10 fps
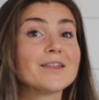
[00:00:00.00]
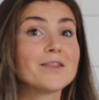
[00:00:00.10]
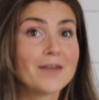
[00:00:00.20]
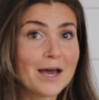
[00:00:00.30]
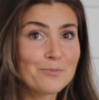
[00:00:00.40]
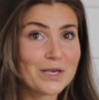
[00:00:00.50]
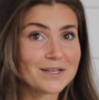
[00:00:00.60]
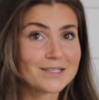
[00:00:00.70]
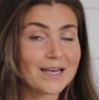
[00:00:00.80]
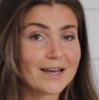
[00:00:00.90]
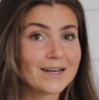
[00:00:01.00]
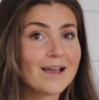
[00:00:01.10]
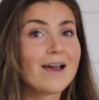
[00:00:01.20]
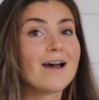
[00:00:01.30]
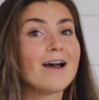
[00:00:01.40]
That being
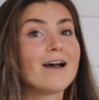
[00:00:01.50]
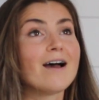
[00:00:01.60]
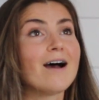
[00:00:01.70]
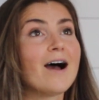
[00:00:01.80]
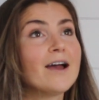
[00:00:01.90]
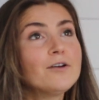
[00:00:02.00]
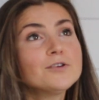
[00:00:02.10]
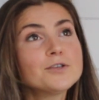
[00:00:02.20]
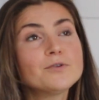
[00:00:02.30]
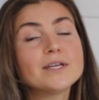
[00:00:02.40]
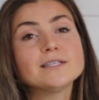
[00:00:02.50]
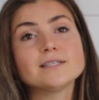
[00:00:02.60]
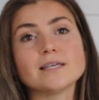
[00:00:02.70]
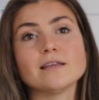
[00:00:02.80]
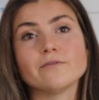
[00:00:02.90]
said, I also can
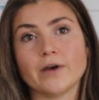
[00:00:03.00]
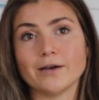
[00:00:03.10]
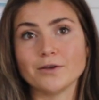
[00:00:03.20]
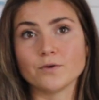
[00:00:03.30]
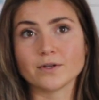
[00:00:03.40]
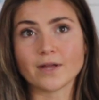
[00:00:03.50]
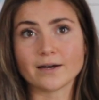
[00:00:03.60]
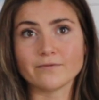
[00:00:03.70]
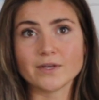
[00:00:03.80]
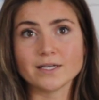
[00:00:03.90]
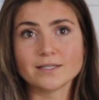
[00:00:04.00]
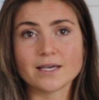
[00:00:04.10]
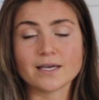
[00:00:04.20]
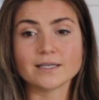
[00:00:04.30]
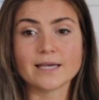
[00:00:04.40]
see the value in a lot of these
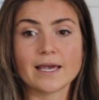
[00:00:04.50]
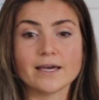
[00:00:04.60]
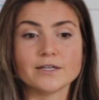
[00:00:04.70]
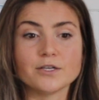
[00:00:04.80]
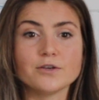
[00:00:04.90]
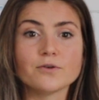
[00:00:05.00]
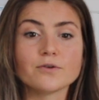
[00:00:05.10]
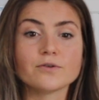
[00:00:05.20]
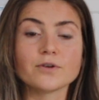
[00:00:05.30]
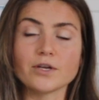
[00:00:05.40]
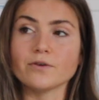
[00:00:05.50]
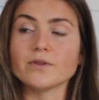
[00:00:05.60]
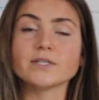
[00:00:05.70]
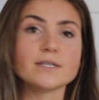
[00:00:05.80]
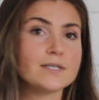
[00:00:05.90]
things. And
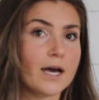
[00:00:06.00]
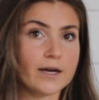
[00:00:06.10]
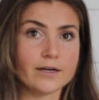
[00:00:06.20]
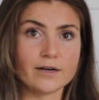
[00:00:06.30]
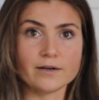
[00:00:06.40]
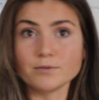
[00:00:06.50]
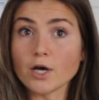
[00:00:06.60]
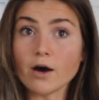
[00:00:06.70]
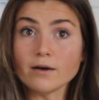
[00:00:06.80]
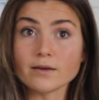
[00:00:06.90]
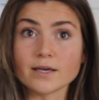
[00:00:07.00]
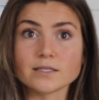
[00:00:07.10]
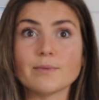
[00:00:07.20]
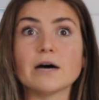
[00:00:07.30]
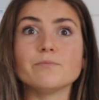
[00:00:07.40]
this entire talk
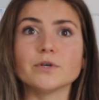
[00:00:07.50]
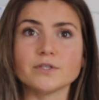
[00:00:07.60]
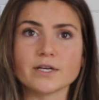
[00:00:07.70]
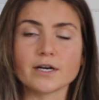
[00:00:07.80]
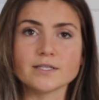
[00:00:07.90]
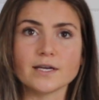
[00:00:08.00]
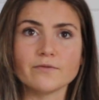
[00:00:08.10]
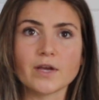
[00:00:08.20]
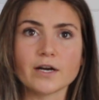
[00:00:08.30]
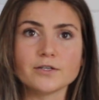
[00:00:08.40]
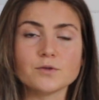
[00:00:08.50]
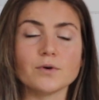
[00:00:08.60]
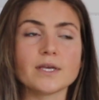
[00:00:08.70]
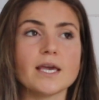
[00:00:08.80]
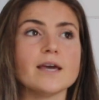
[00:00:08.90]
is about building our self-care
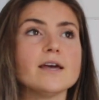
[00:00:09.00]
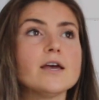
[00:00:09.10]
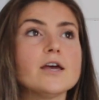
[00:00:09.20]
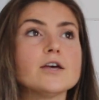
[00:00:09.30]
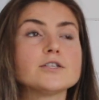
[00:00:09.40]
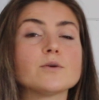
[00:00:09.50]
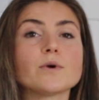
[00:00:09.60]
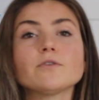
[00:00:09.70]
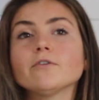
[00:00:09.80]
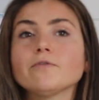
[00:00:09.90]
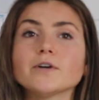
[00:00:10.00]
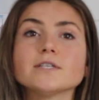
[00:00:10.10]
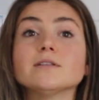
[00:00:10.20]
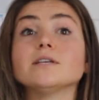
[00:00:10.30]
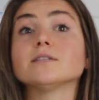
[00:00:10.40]
toolkit. So we're going to refer
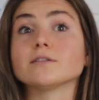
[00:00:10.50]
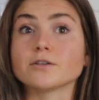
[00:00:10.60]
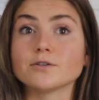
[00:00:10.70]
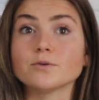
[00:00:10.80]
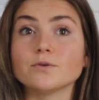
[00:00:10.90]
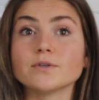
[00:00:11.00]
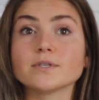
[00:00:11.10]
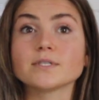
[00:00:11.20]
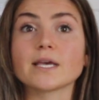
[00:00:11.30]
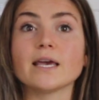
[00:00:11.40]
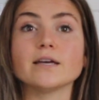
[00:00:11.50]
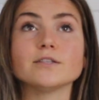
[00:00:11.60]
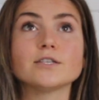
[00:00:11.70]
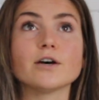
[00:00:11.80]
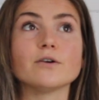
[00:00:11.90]
to these as our tools.
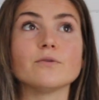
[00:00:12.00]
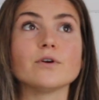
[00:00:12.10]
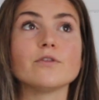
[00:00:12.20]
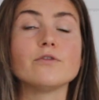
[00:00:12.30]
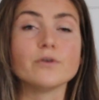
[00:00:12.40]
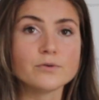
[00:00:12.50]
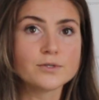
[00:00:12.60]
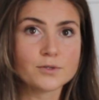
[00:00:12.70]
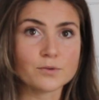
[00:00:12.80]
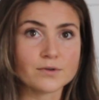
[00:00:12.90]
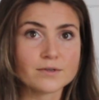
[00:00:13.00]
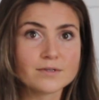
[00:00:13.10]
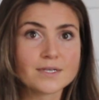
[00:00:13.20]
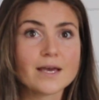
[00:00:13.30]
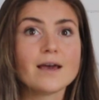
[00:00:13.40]
And so those tools,